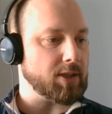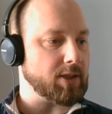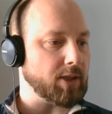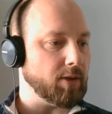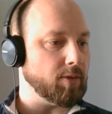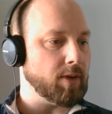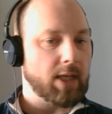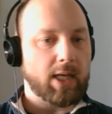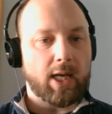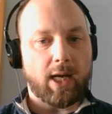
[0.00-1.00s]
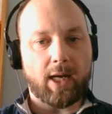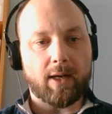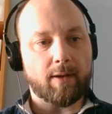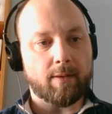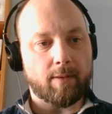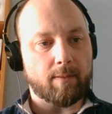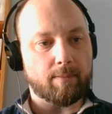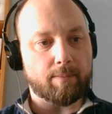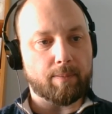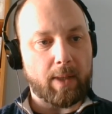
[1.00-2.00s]
so
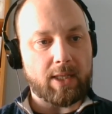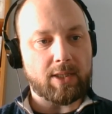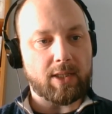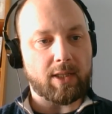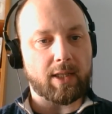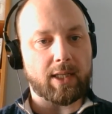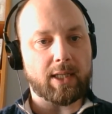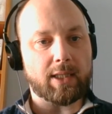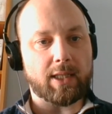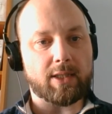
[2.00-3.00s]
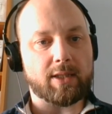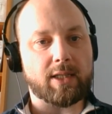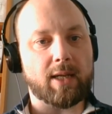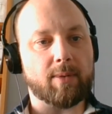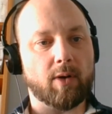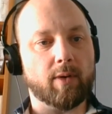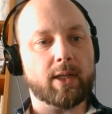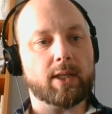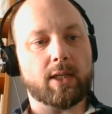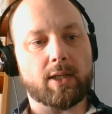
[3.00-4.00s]
basically, let's keep
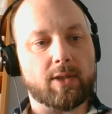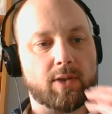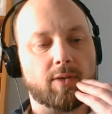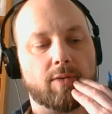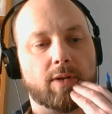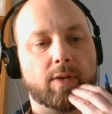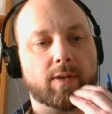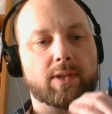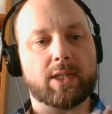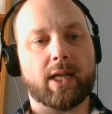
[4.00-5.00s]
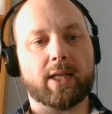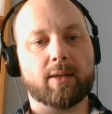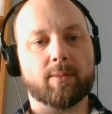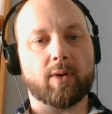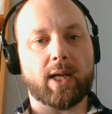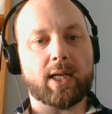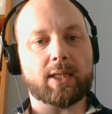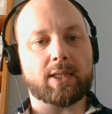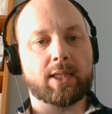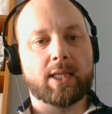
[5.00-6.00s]
going to slide number
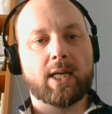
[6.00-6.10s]
8.